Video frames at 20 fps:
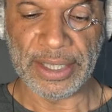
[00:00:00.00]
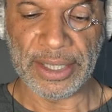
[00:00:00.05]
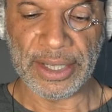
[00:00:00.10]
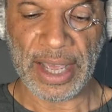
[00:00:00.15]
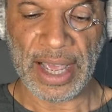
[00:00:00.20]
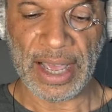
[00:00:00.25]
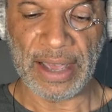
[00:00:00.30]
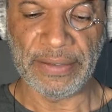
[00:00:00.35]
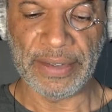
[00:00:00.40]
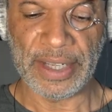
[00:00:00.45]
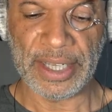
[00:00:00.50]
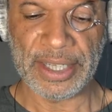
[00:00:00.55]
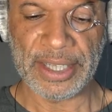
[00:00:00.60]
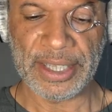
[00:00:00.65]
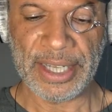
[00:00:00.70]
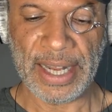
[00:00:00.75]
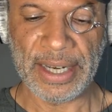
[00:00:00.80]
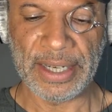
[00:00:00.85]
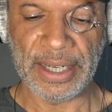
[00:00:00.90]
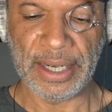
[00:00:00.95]
that they have
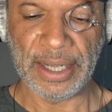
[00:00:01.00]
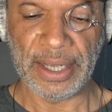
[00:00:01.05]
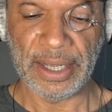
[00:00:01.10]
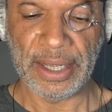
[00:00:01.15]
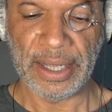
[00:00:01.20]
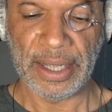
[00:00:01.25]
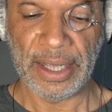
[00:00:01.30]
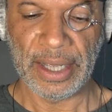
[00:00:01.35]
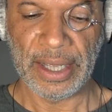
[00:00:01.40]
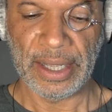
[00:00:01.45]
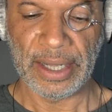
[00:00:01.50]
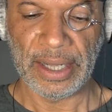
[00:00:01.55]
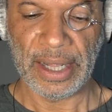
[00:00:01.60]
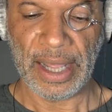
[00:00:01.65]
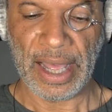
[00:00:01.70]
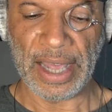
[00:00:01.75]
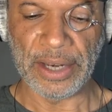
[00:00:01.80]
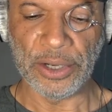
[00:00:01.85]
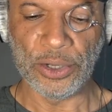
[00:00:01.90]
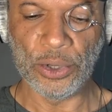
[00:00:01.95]
extended
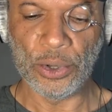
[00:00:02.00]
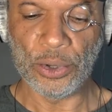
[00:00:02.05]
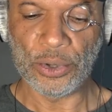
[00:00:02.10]
and